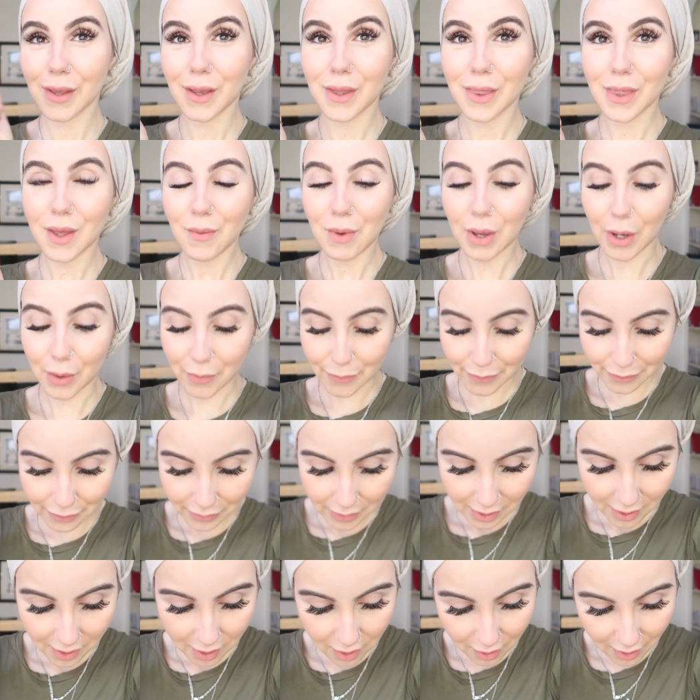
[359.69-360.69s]
there we go
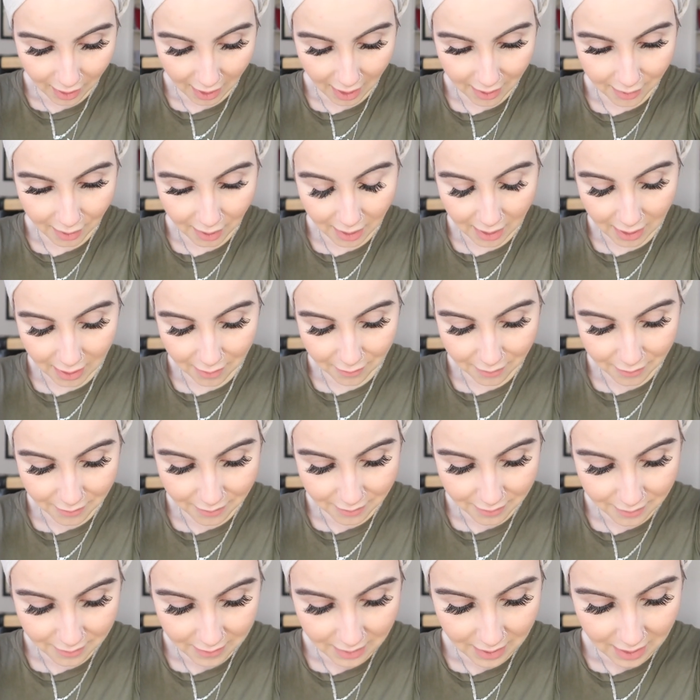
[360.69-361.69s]
you okay darling
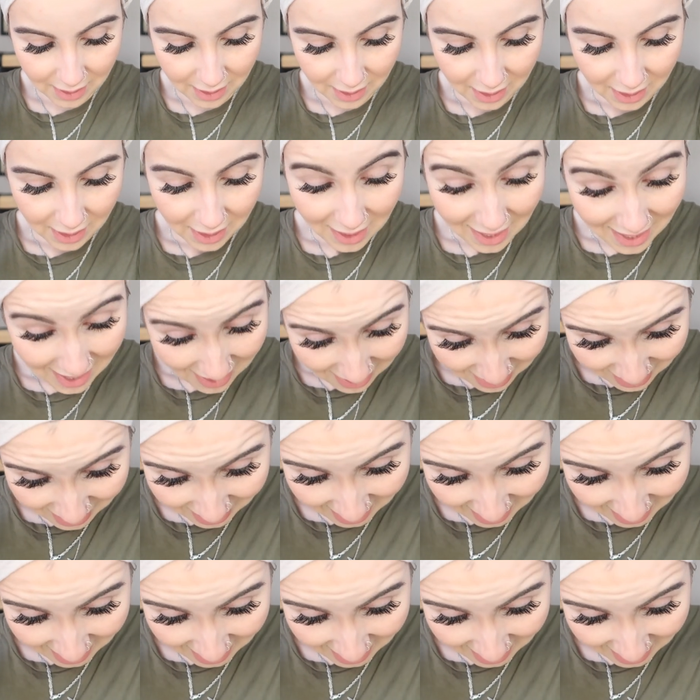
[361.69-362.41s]
you